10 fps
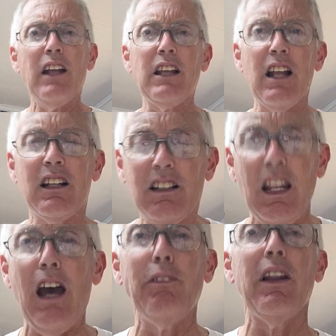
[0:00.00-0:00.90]
The
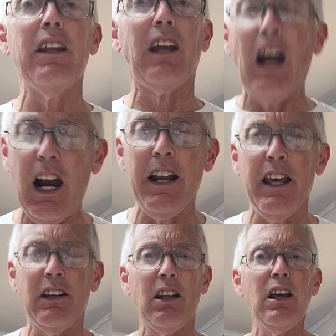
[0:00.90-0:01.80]
devil
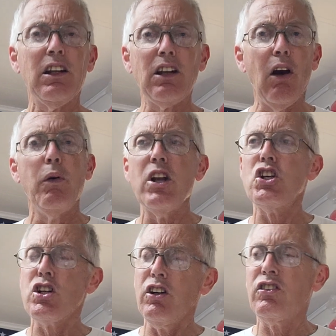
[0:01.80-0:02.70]
incarnate. The
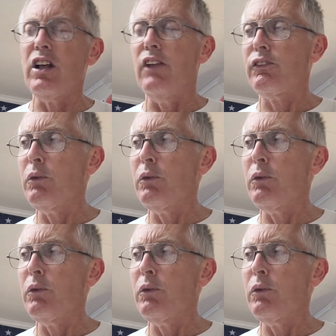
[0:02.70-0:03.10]
witch herself.